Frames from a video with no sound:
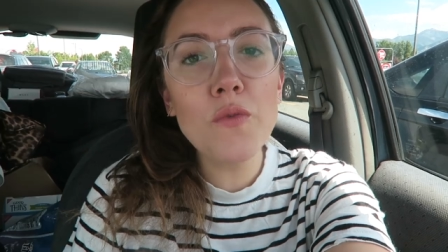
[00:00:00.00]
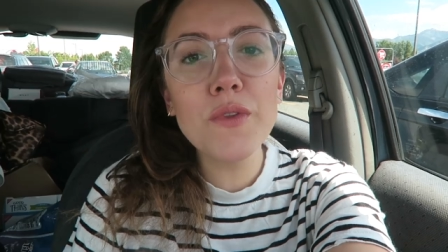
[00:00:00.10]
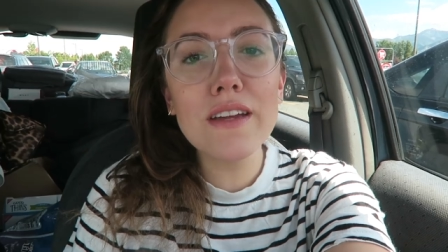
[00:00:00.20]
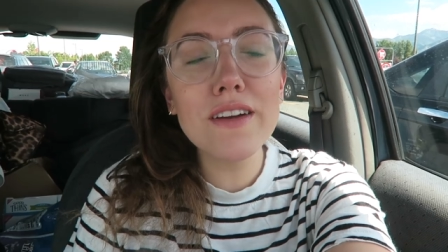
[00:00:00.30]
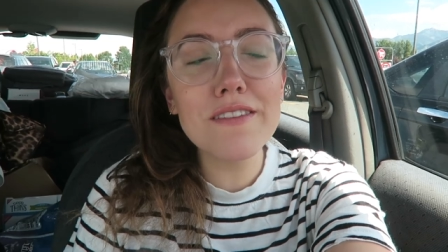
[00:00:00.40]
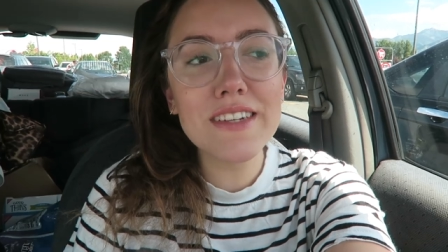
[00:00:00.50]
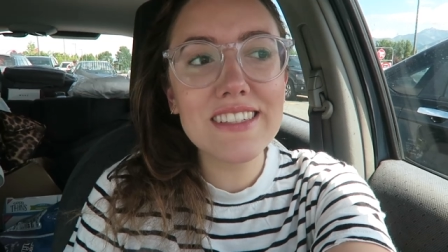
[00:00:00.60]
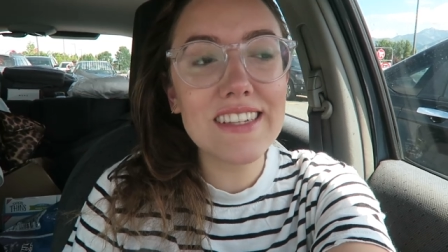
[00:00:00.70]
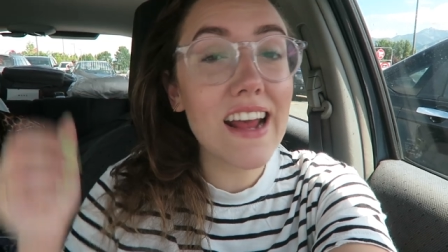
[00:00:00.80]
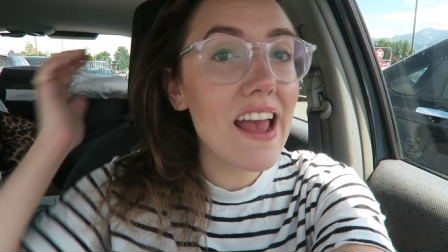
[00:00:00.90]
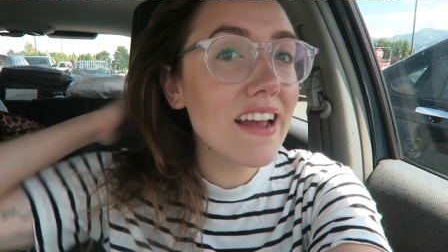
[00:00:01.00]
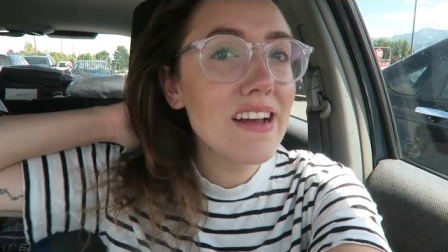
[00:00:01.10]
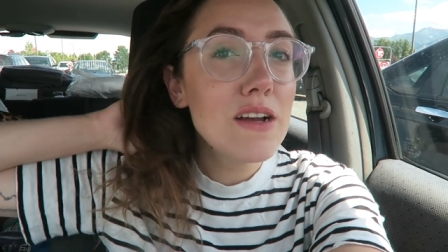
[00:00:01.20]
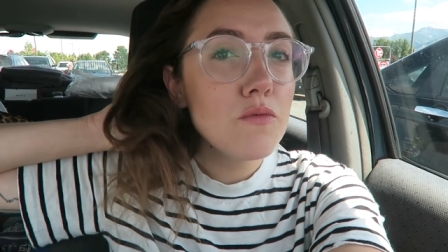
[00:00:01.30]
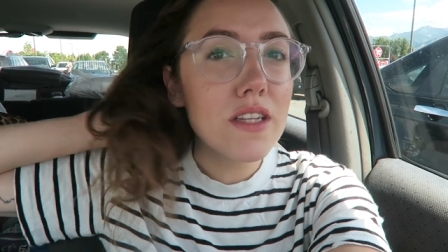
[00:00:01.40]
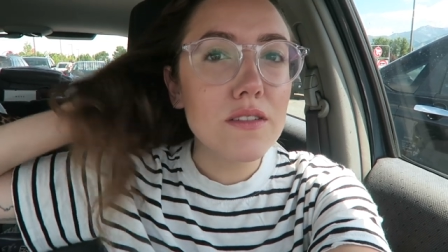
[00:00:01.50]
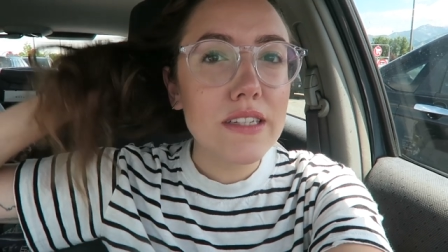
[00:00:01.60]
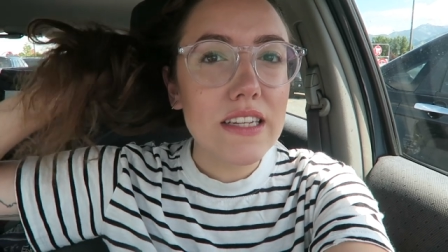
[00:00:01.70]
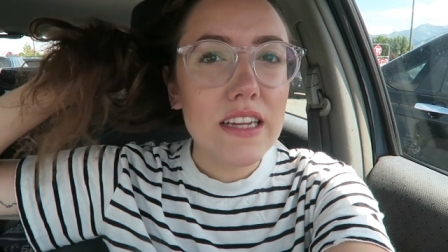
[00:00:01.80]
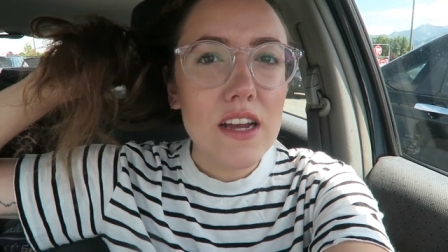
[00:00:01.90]
Hopefully it'll get fixed today. Really,
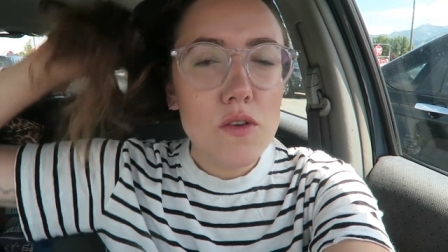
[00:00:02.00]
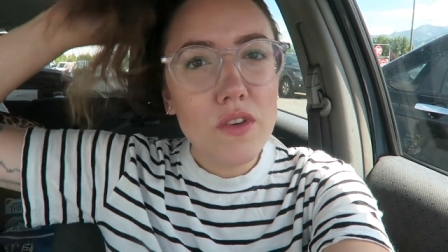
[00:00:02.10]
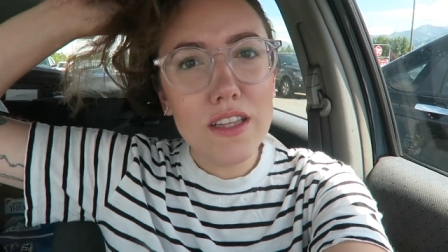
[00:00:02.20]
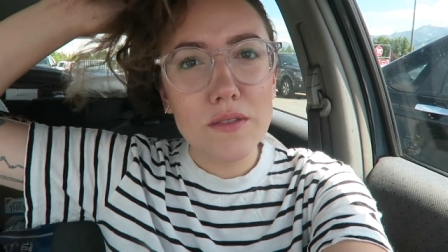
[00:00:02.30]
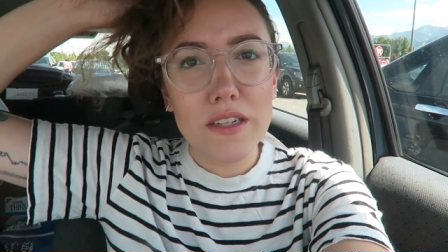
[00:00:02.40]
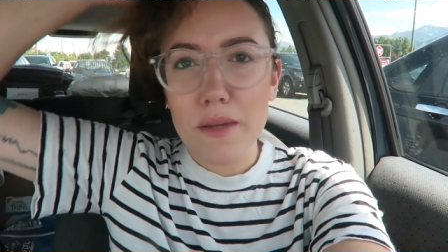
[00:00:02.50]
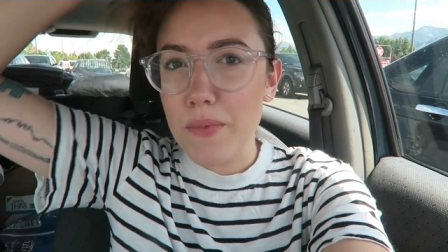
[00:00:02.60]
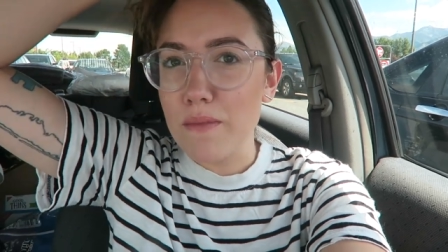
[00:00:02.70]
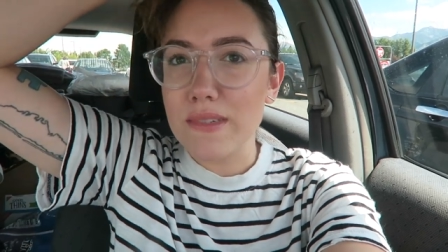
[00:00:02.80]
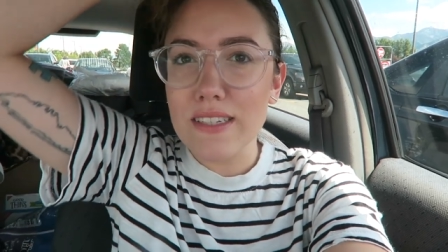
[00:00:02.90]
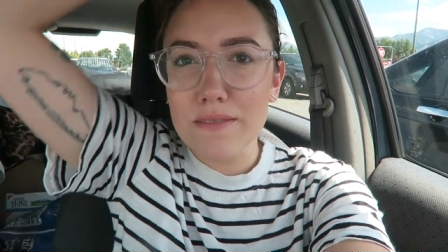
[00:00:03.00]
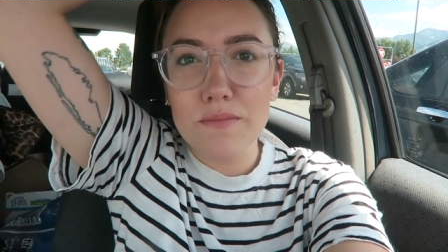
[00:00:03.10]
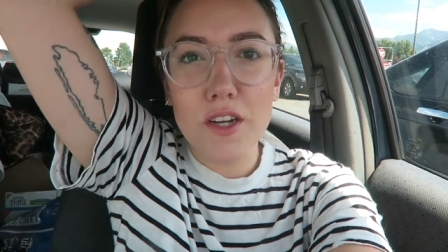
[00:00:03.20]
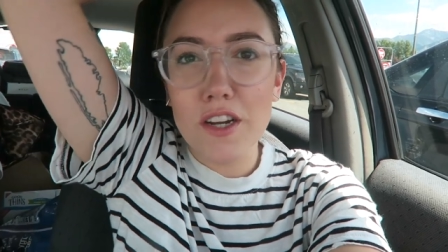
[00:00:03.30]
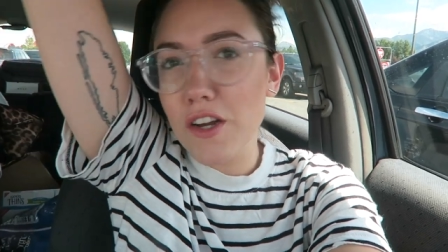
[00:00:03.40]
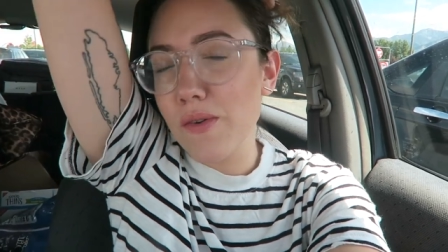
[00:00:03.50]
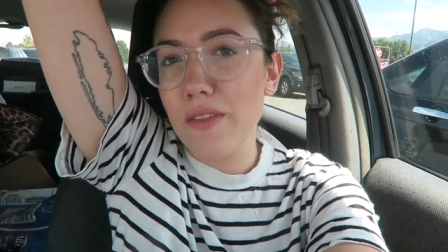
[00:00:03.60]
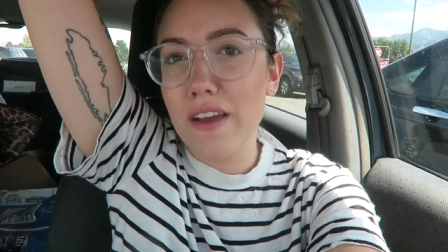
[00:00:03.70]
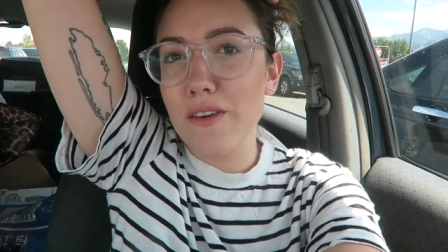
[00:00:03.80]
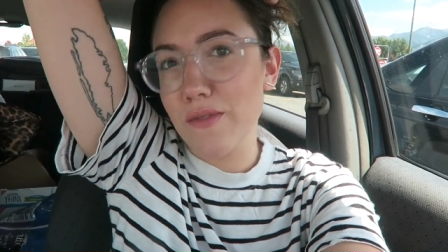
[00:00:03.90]
really, really, really pumped. I'm gonna go
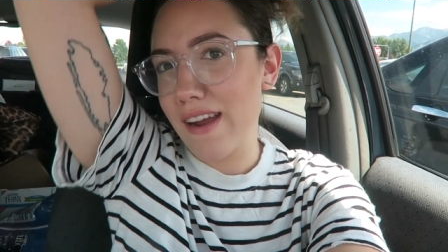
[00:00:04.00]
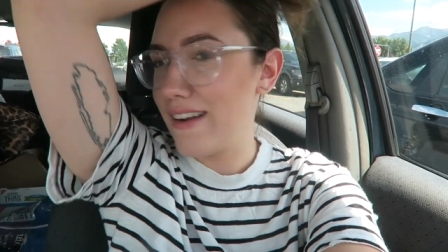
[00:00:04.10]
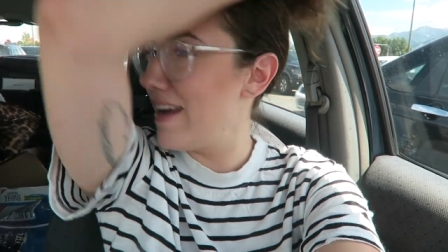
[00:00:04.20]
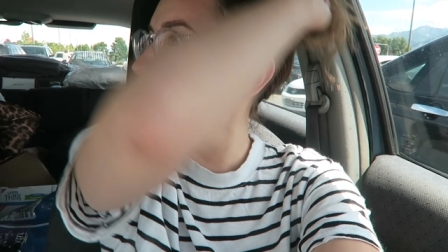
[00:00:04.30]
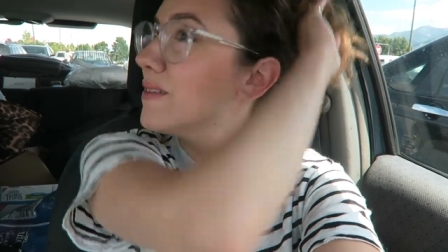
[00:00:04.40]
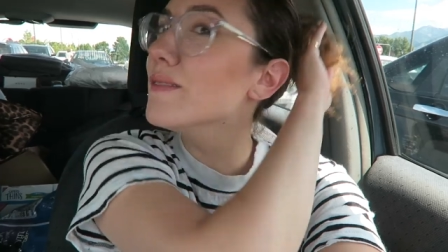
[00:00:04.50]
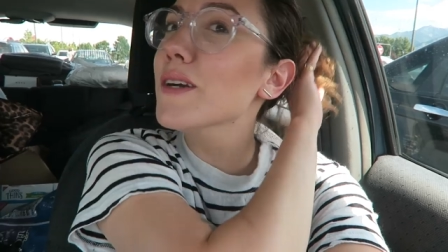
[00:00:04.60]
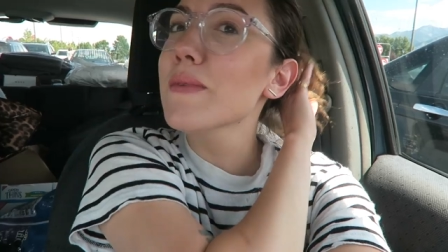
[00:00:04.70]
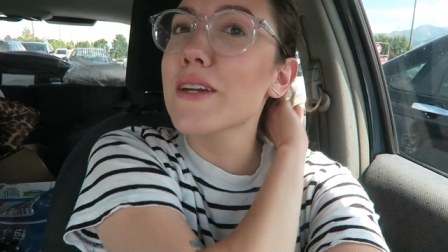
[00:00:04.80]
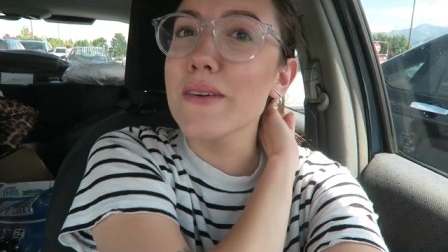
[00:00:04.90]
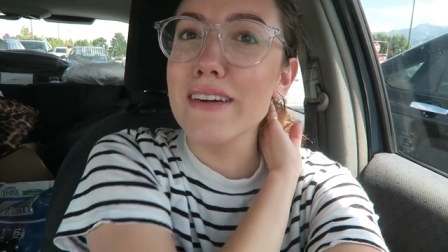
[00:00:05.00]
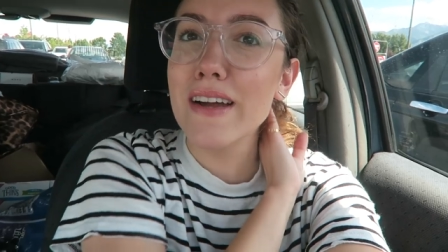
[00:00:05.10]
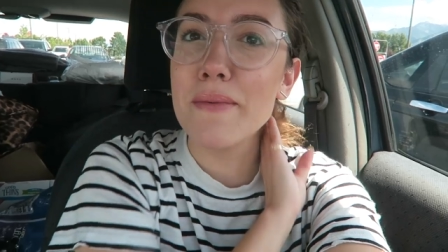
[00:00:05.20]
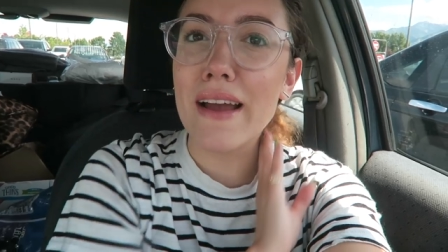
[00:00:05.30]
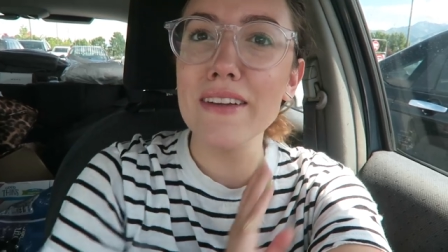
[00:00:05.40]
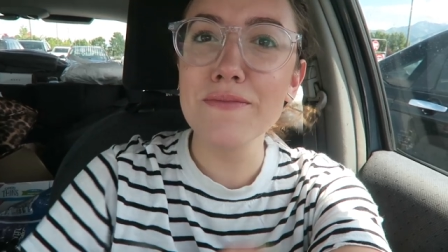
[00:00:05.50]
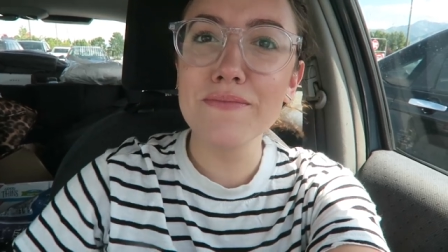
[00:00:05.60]
over there right now. What am I doing? Okay, bye.